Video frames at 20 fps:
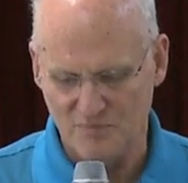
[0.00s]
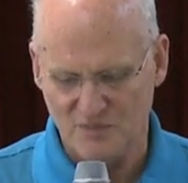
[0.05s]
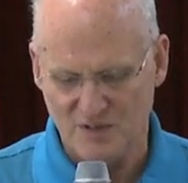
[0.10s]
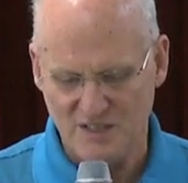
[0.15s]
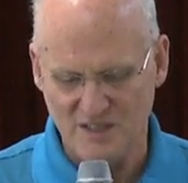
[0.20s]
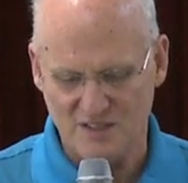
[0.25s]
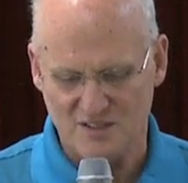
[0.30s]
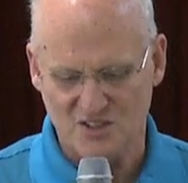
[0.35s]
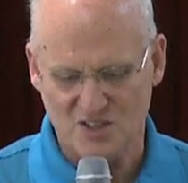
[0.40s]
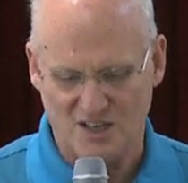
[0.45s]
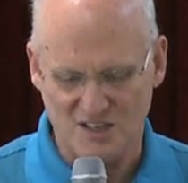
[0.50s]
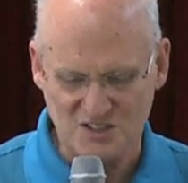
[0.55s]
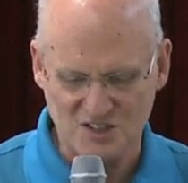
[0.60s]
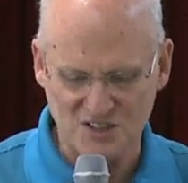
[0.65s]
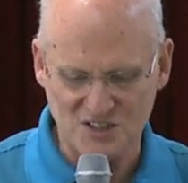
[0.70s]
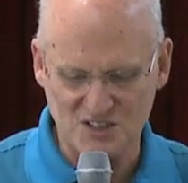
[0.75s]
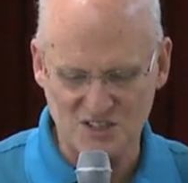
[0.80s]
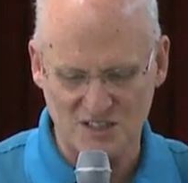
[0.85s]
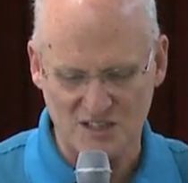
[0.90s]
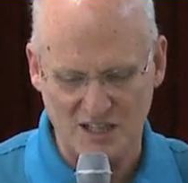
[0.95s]
He
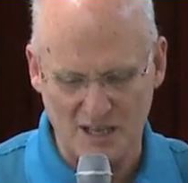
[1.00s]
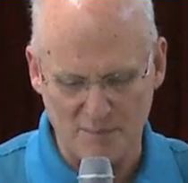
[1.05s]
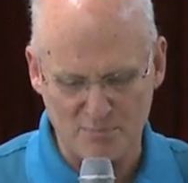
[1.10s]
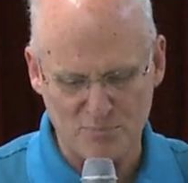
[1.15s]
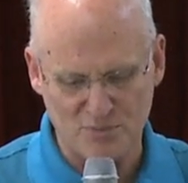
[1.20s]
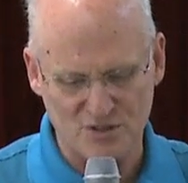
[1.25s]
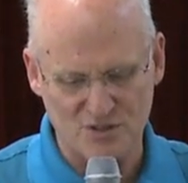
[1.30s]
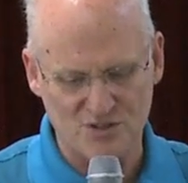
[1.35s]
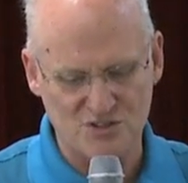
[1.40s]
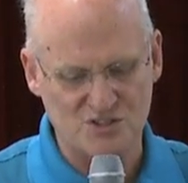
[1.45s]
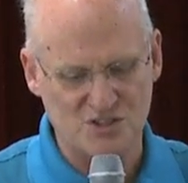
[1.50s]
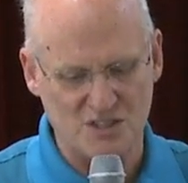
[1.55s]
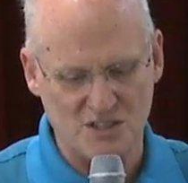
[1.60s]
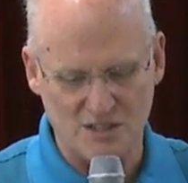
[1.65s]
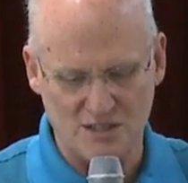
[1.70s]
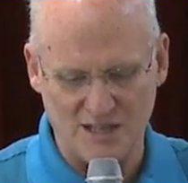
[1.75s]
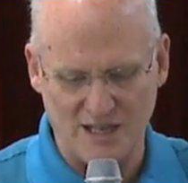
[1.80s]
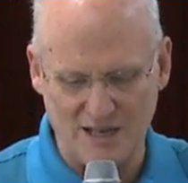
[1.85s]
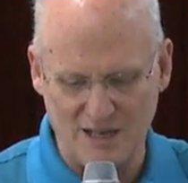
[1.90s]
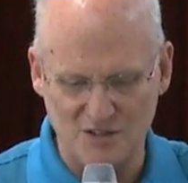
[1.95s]
touches lepers. He
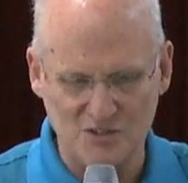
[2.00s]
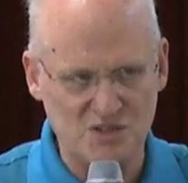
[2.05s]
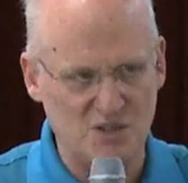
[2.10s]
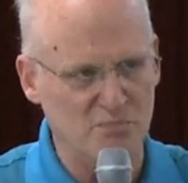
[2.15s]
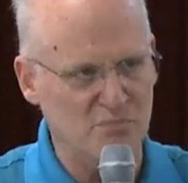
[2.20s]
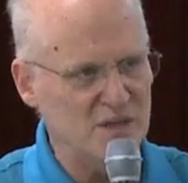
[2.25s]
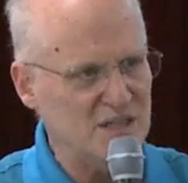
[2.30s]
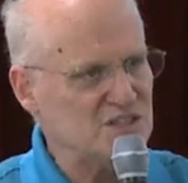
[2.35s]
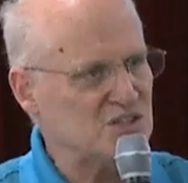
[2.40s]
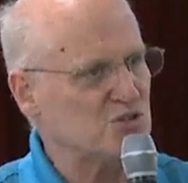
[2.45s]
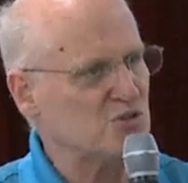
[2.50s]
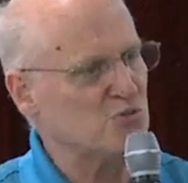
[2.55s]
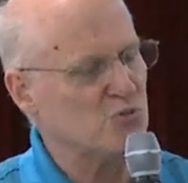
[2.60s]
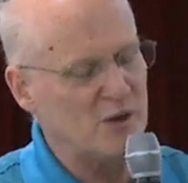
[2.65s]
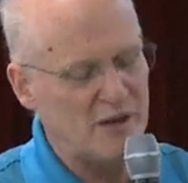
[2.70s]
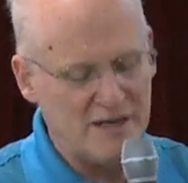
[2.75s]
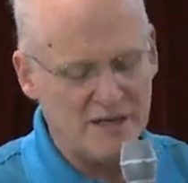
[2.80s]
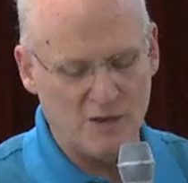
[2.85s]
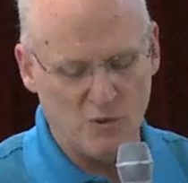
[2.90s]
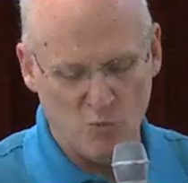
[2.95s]
allows a
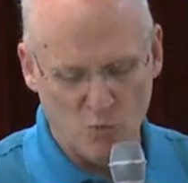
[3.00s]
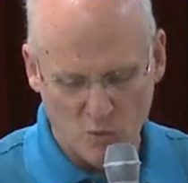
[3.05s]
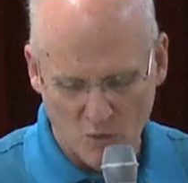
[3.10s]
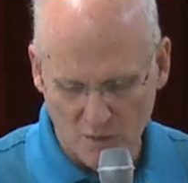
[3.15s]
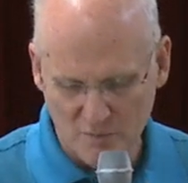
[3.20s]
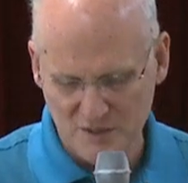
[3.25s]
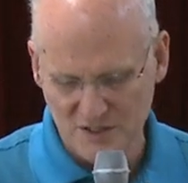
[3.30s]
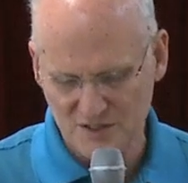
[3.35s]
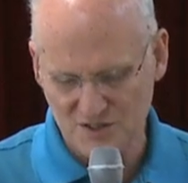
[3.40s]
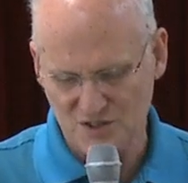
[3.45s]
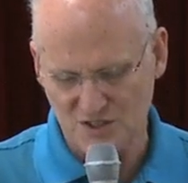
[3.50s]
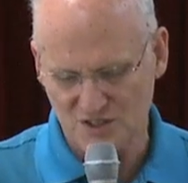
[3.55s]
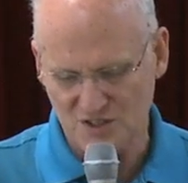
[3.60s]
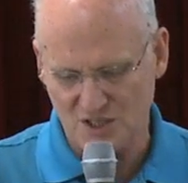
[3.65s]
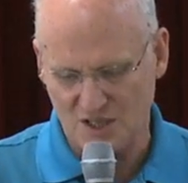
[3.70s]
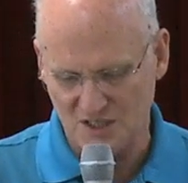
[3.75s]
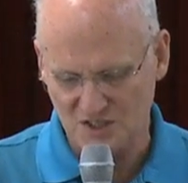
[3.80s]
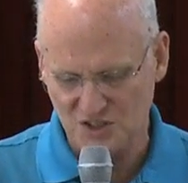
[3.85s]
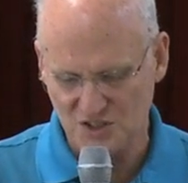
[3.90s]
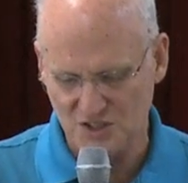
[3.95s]
menstruating woman to
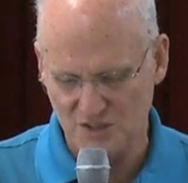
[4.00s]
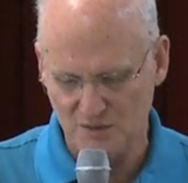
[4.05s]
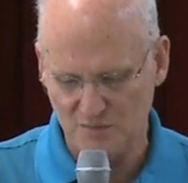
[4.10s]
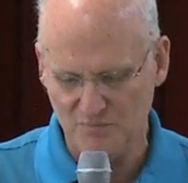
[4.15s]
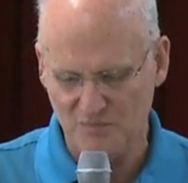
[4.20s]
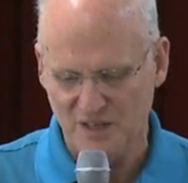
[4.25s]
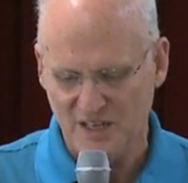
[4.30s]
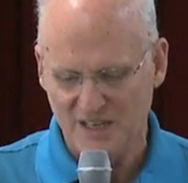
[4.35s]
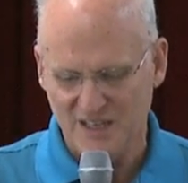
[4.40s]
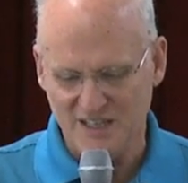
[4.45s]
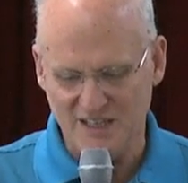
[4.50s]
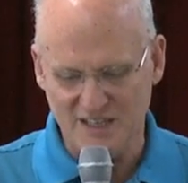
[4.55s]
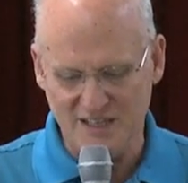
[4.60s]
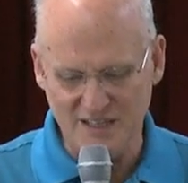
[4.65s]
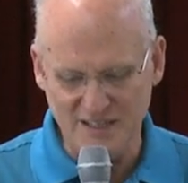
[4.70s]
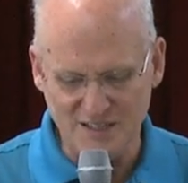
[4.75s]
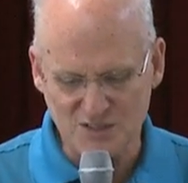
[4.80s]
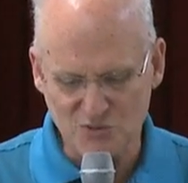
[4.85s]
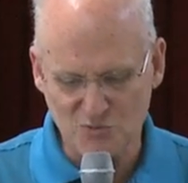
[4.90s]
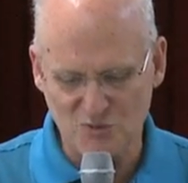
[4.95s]
touch him. He
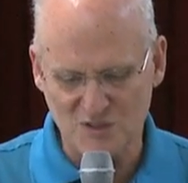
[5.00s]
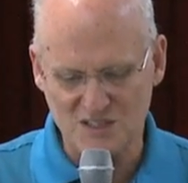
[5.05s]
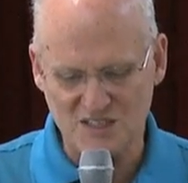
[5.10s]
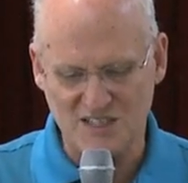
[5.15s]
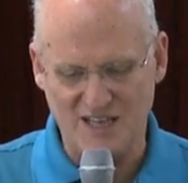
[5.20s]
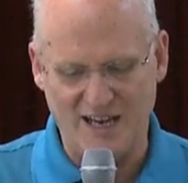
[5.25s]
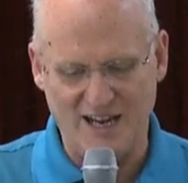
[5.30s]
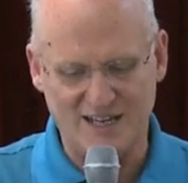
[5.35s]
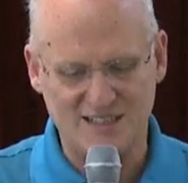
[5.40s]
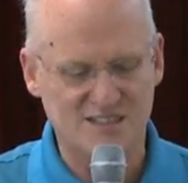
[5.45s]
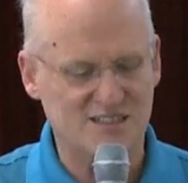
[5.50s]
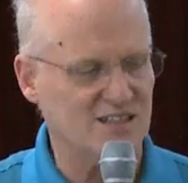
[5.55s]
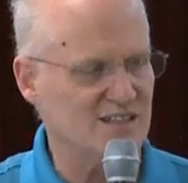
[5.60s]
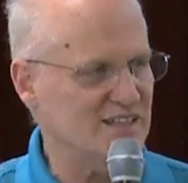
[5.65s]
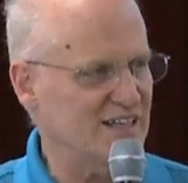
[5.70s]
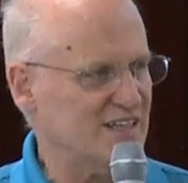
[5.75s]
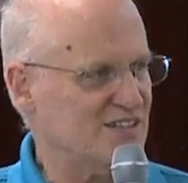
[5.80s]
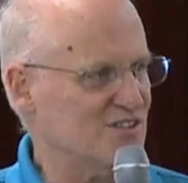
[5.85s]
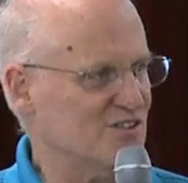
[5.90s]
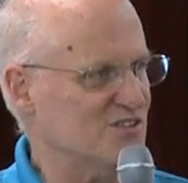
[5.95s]
eats with tax
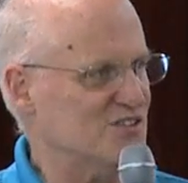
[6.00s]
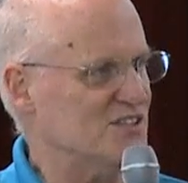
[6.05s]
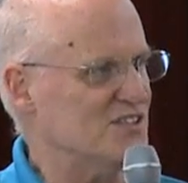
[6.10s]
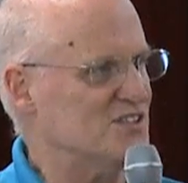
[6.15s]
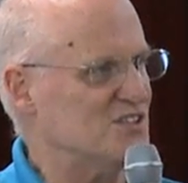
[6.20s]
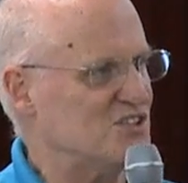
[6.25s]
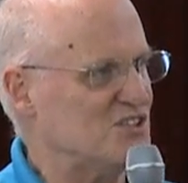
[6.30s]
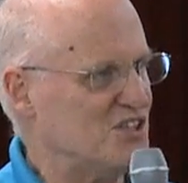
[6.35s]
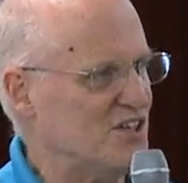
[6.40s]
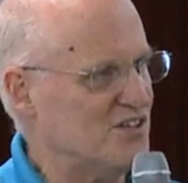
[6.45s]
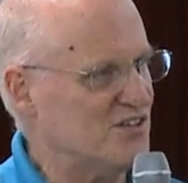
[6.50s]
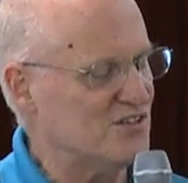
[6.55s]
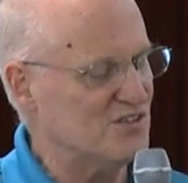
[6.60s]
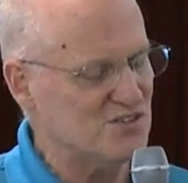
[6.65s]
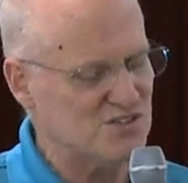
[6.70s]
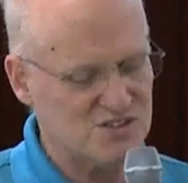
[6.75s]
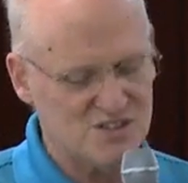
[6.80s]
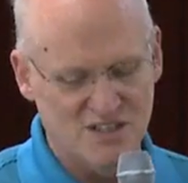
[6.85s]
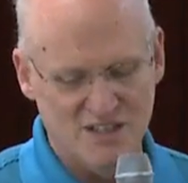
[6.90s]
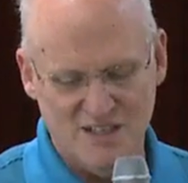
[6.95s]
collectors and
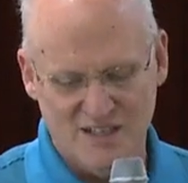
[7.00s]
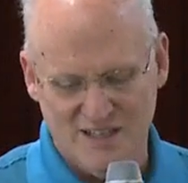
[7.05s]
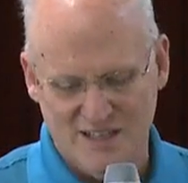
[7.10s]
sinners.